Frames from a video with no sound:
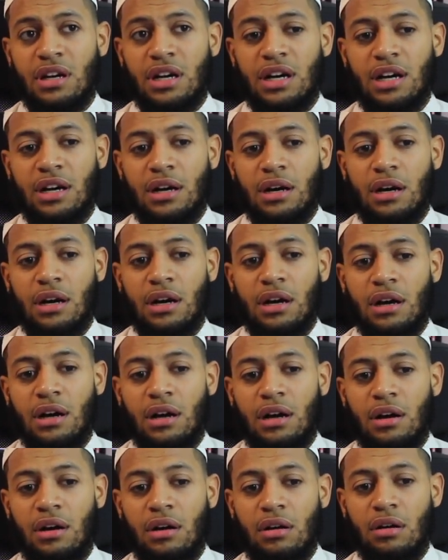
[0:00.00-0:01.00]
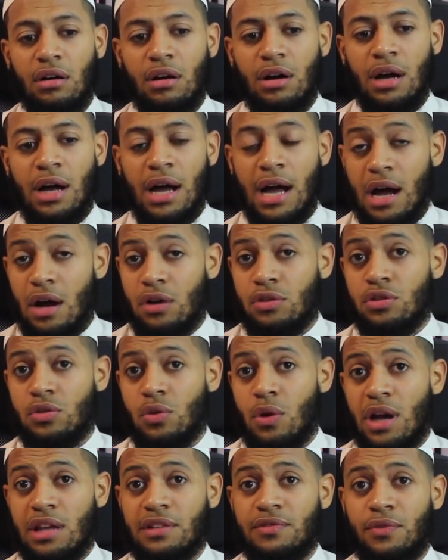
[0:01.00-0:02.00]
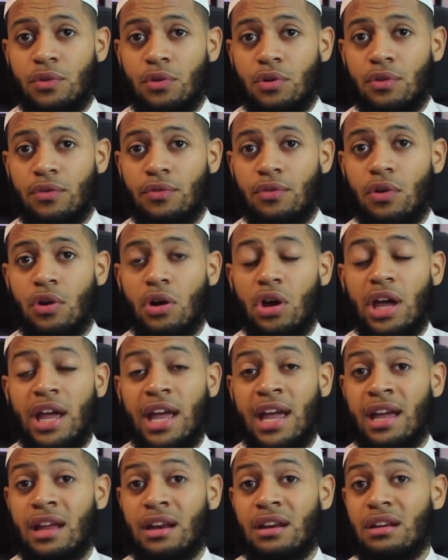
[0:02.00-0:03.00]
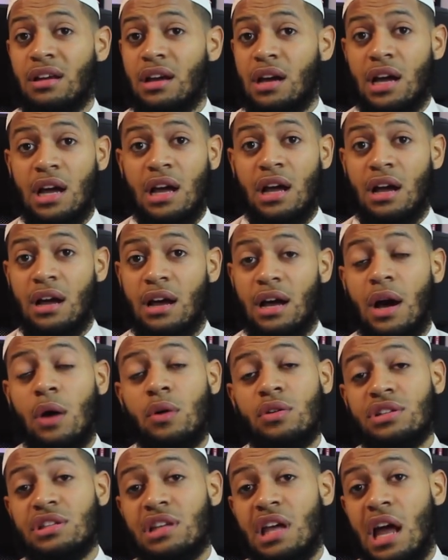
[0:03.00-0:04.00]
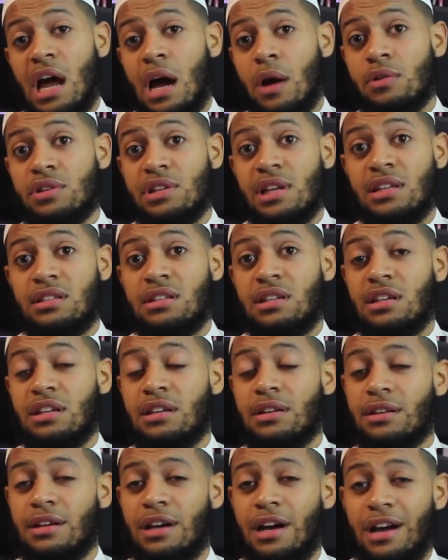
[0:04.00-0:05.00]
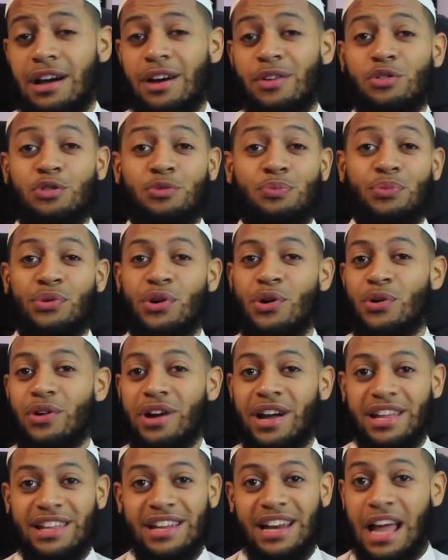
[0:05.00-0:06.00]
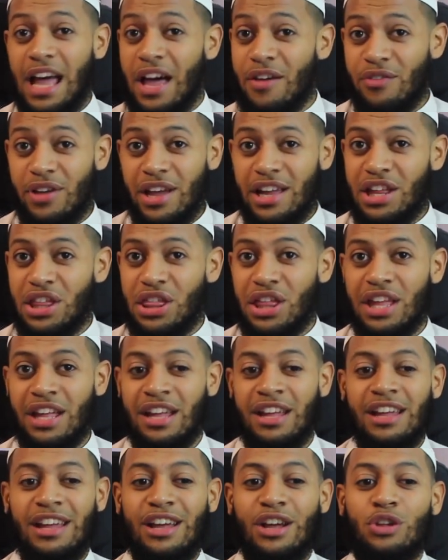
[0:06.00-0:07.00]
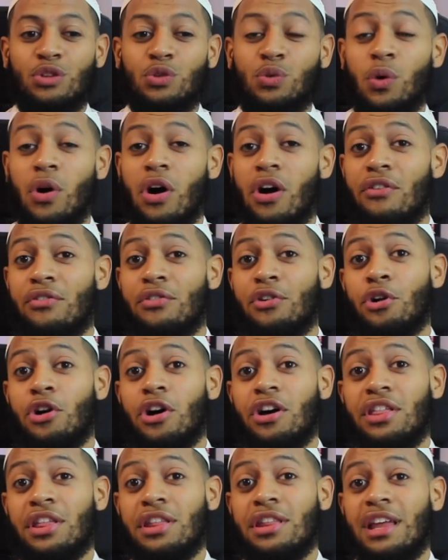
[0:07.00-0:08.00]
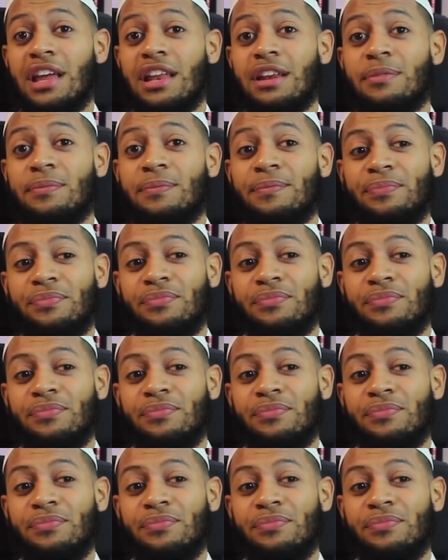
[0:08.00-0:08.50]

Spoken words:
house to ask for a hand. I was 18. I was broke. I didn't have anything to offer other than